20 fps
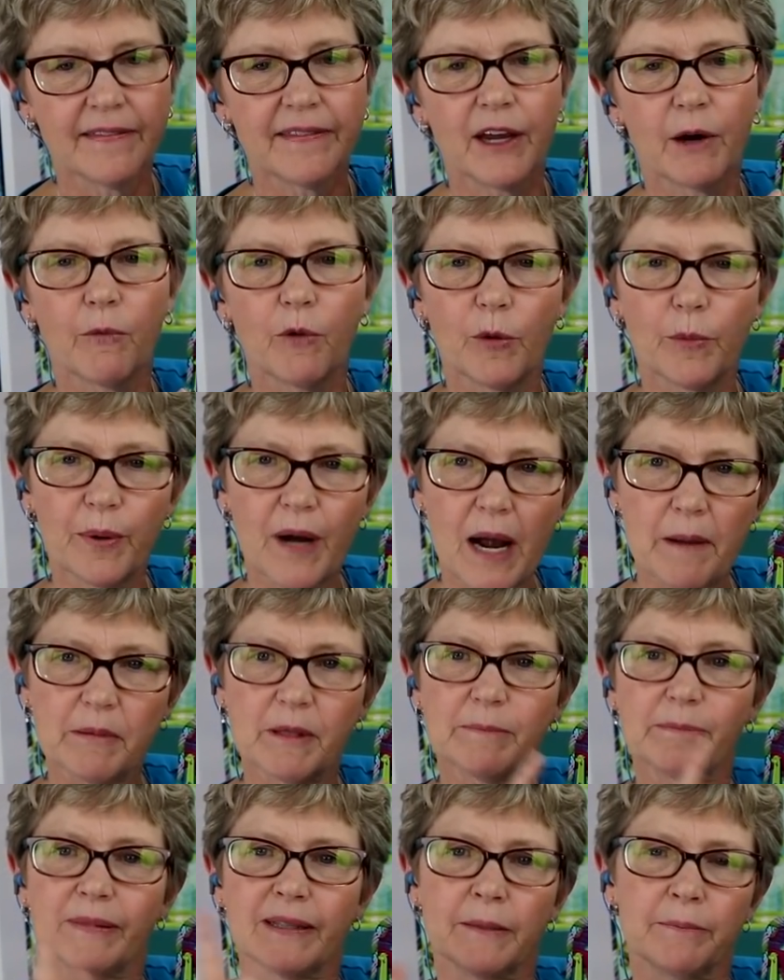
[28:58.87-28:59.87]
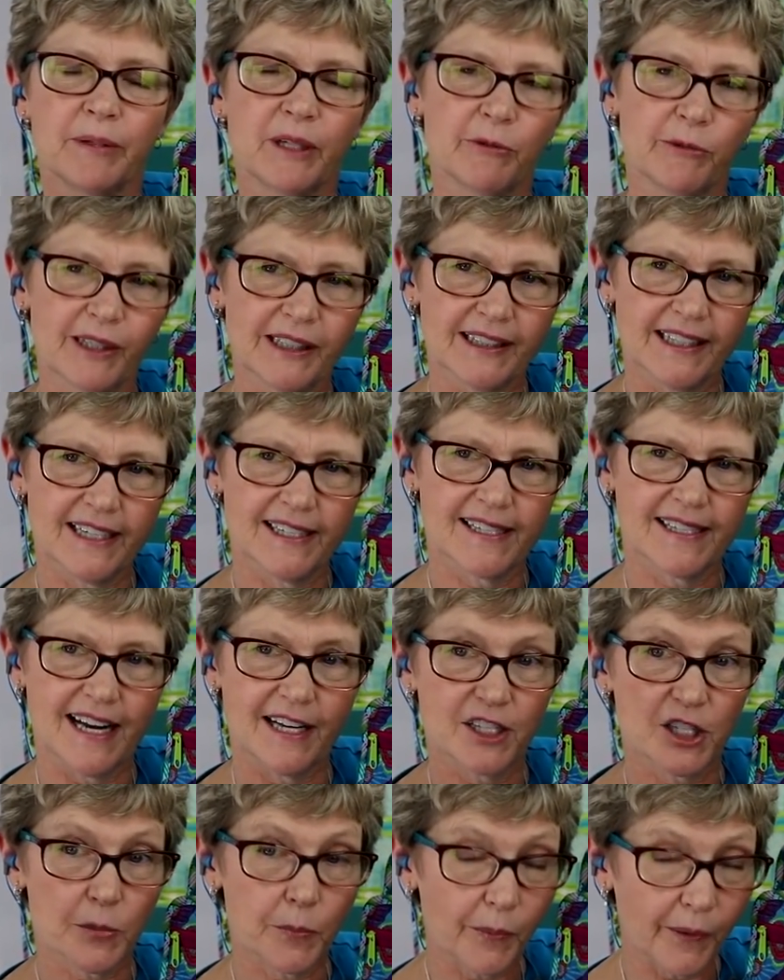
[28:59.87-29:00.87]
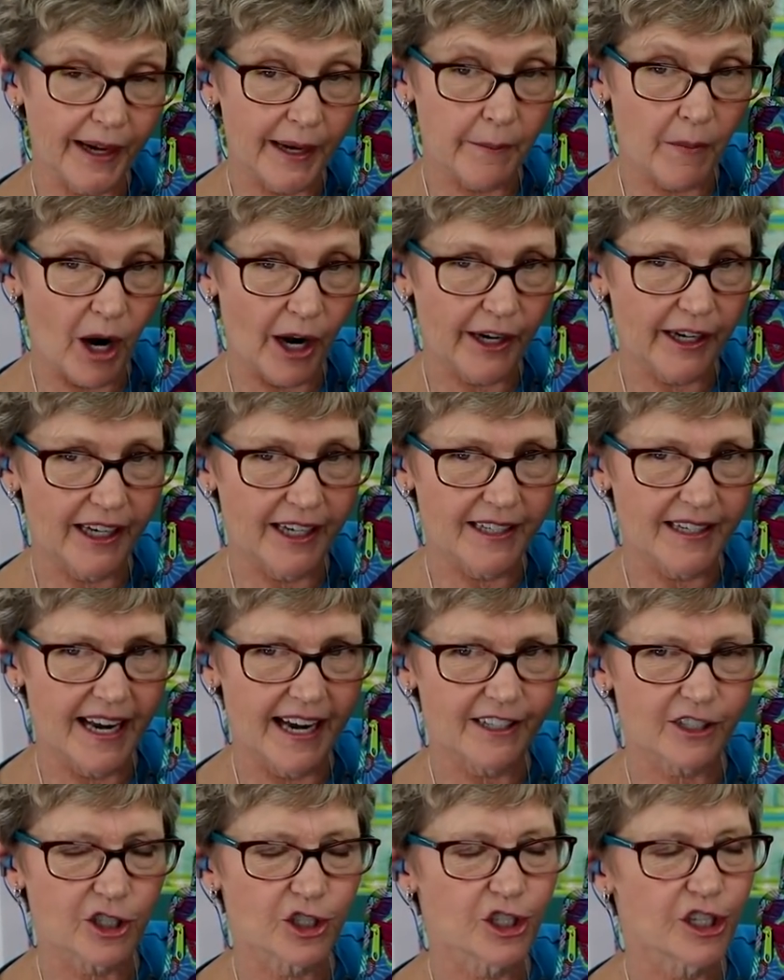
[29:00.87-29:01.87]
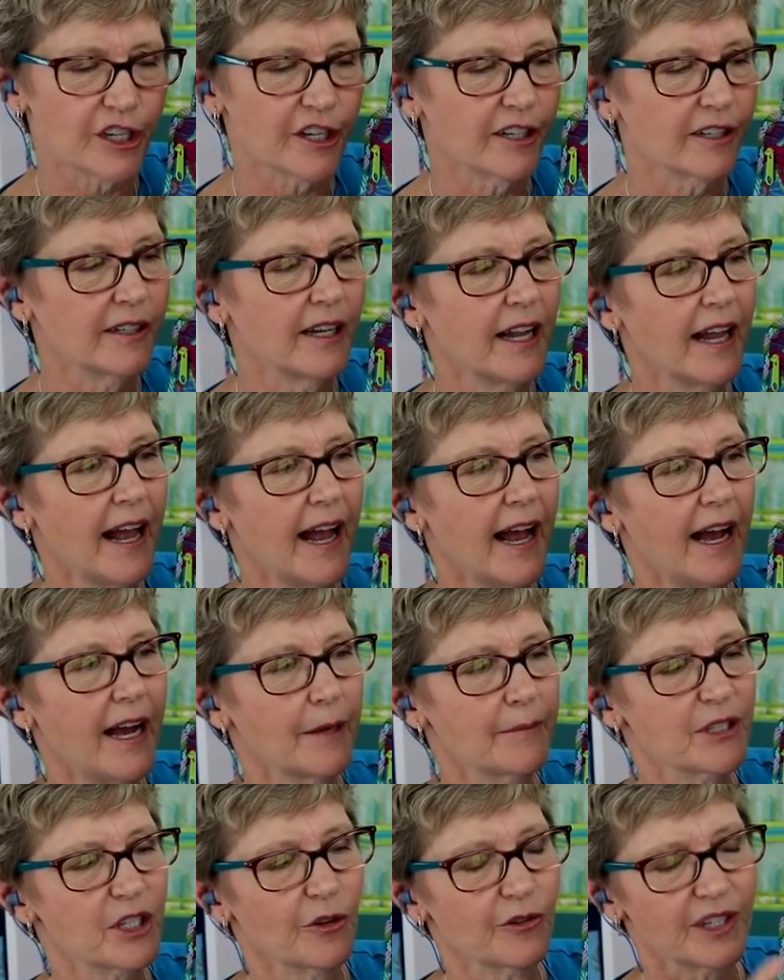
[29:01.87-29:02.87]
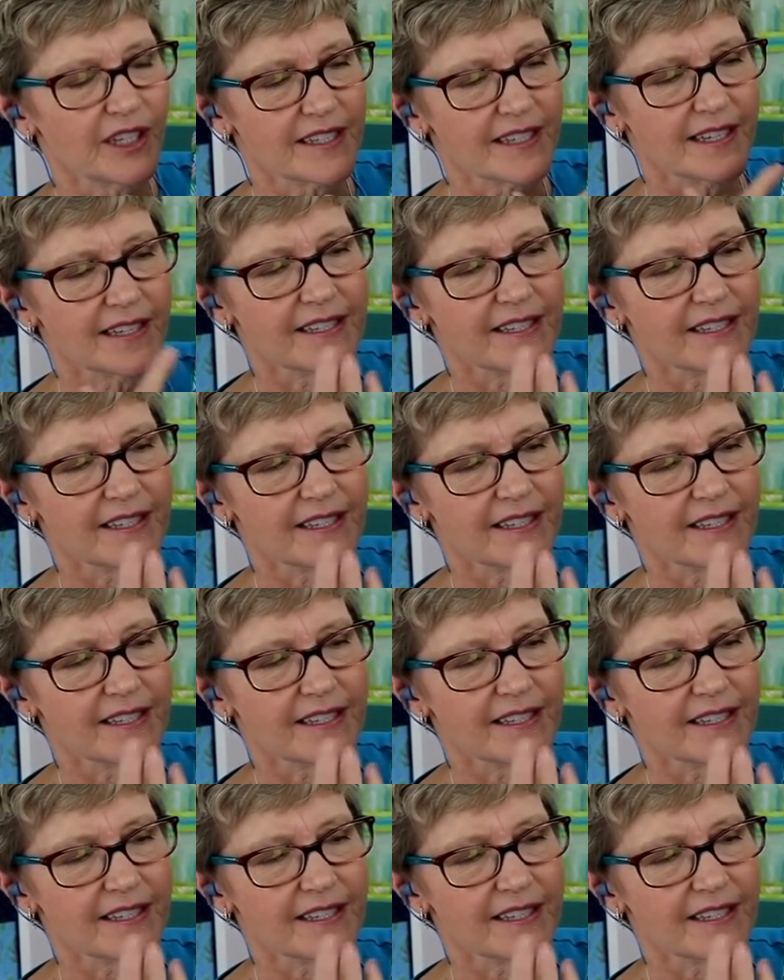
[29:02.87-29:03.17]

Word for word: that will probably be released at spring market next year um, so this